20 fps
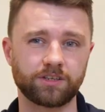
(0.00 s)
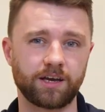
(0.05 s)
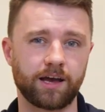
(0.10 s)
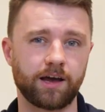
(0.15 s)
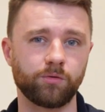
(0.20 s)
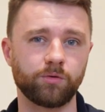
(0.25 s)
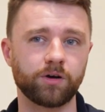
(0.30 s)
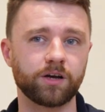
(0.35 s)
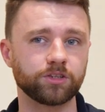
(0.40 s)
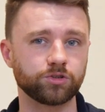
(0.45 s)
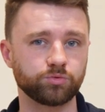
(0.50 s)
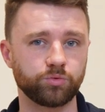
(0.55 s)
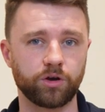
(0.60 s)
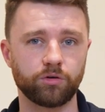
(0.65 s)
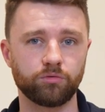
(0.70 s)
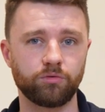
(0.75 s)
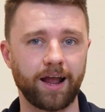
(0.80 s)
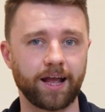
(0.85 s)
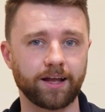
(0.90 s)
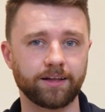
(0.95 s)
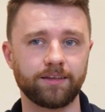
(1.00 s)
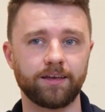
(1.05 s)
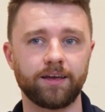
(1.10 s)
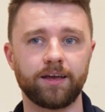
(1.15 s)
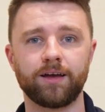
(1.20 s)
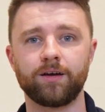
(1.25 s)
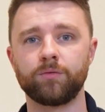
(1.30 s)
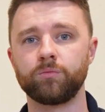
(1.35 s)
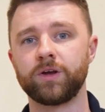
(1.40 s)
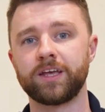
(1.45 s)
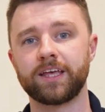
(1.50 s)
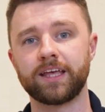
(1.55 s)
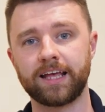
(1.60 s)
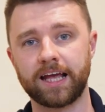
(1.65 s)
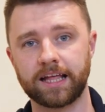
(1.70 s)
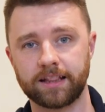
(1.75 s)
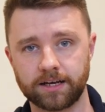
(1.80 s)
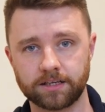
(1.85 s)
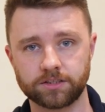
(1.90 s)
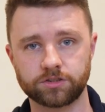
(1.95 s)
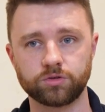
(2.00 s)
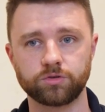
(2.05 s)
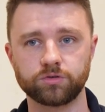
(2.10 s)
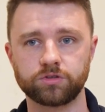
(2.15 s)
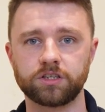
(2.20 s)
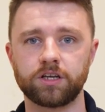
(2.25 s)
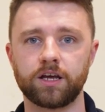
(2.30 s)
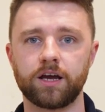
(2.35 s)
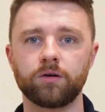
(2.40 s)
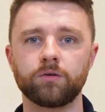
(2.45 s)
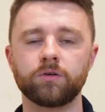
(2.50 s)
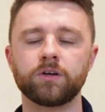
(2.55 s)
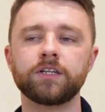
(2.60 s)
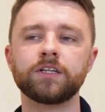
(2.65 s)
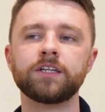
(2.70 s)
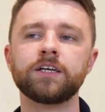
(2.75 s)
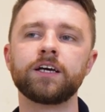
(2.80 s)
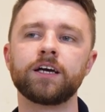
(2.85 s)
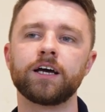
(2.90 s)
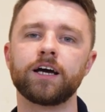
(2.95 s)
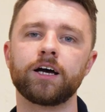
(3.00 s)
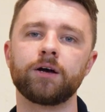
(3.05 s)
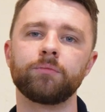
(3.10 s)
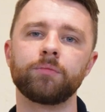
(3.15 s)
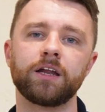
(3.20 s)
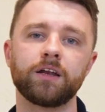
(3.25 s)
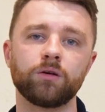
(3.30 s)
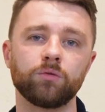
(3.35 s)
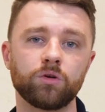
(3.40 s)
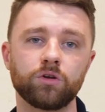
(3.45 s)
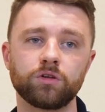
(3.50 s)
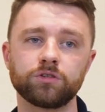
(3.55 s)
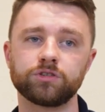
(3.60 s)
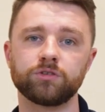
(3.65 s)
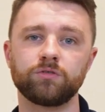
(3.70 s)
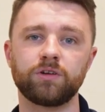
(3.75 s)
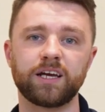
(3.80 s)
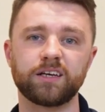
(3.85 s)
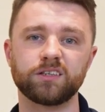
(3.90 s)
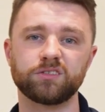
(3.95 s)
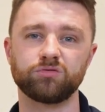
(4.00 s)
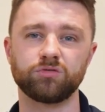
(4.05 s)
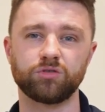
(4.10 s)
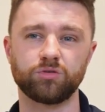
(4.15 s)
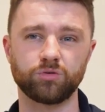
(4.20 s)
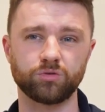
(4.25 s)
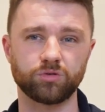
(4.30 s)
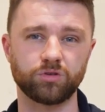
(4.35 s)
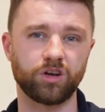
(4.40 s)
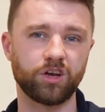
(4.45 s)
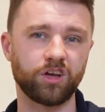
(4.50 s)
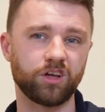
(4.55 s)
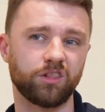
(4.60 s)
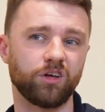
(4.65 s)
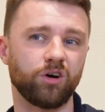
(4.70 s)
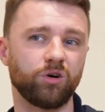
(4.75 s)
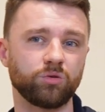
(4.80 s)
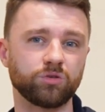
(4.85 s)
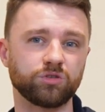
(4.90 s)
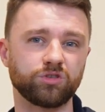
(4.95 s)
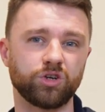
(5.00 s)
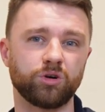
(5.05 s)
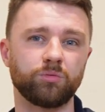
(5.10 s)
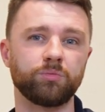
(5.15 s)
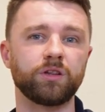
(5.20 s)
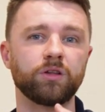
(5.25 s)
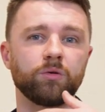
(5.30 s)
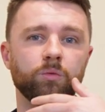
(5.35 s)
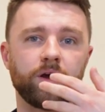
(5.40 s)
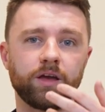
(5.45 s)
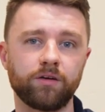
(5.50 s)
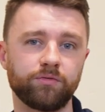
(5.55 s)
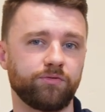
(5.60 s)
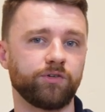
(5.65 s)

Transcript: tower as we erect it, and we can get that sorted out. And it will also let us record the whole job in the way of